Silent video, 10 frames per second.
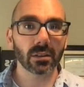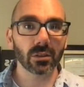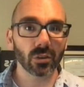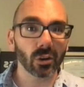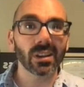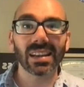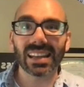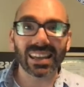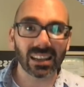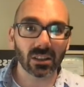start
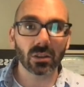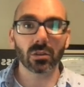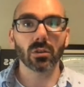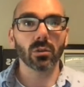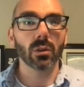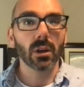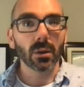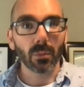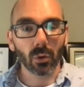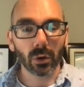getting into
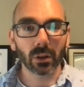morning